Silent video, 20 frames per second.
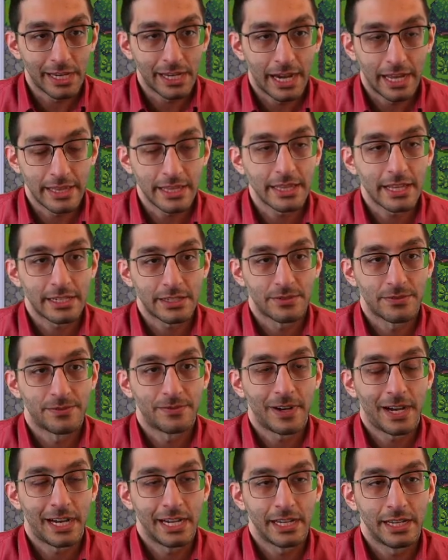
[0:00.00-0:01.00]
I think that's
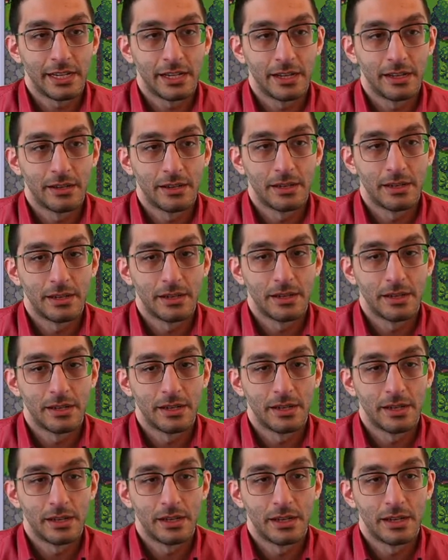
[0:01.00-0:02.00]
fine.
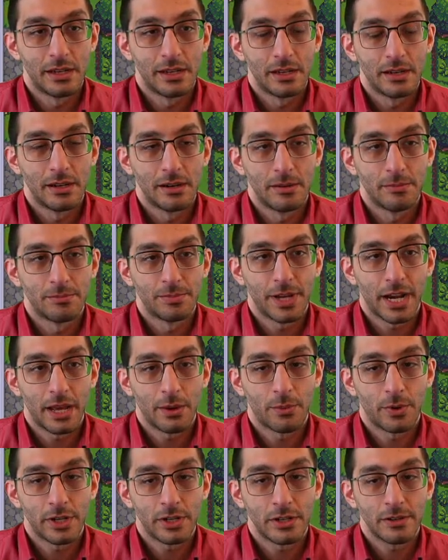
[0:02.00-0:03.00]
But I
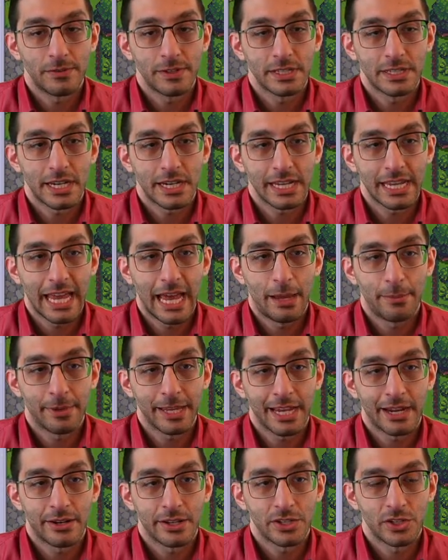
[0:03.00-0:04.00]
wonder if instead of capping
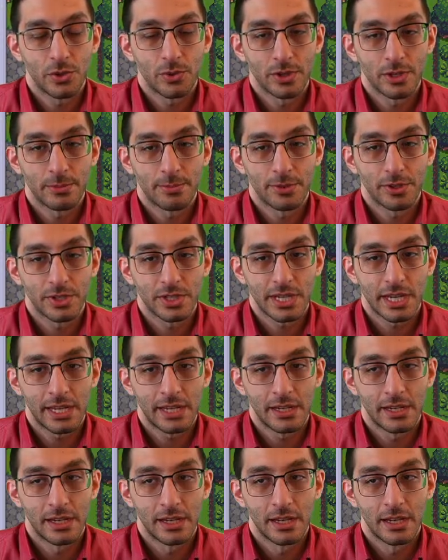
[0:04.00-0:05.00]
out at 200%,
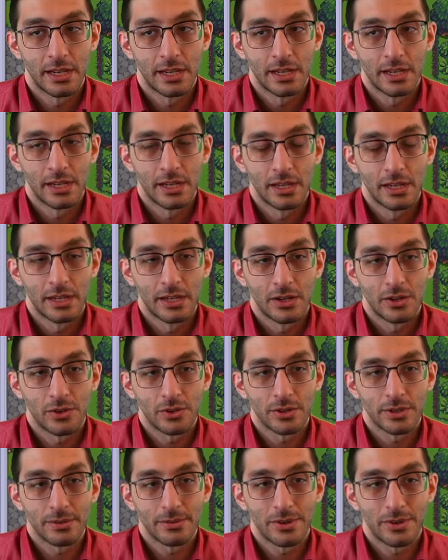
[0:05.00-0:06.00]

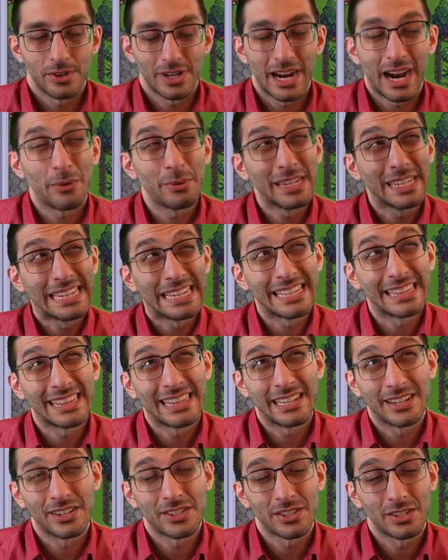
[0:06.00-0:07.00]
or how we get
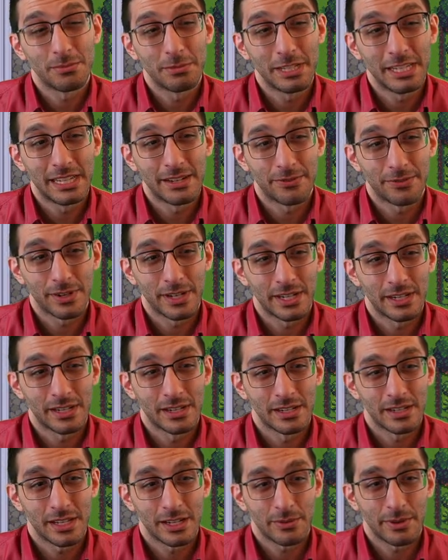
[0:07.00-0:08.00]
there should be different.
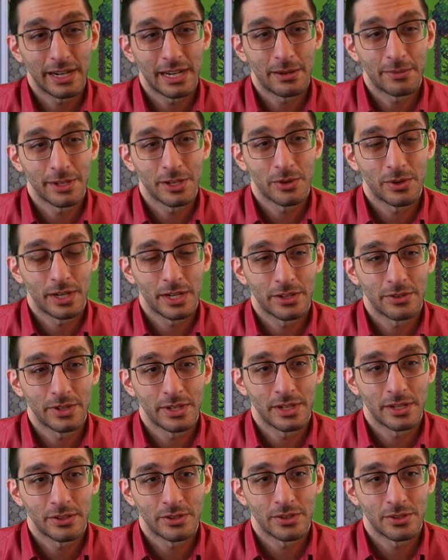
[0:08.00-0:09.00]
Like right now we go 100,
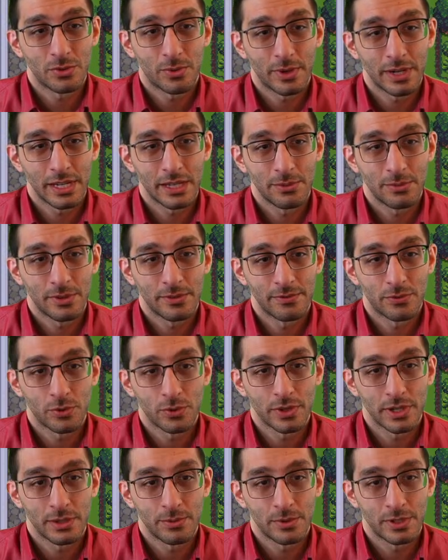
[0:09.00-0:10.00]
120,
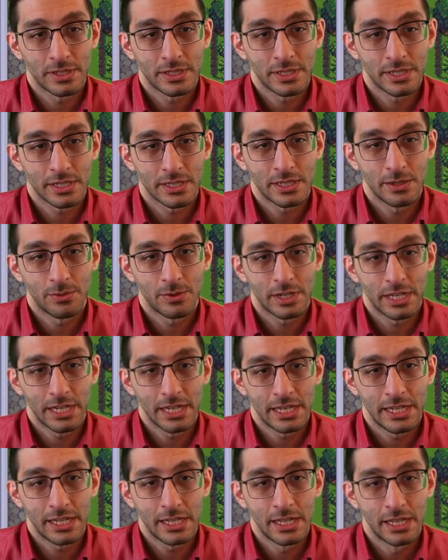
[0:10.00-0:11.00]
140, 160,
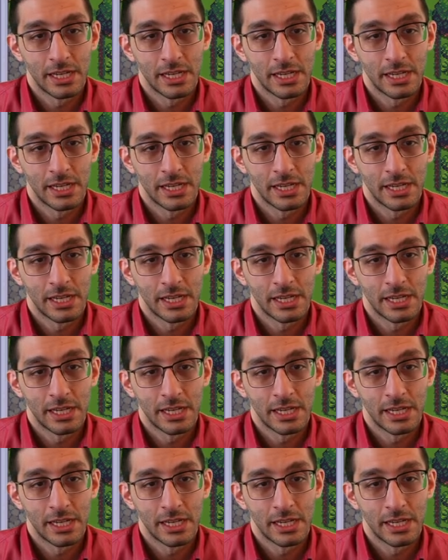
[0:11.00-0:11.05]
180.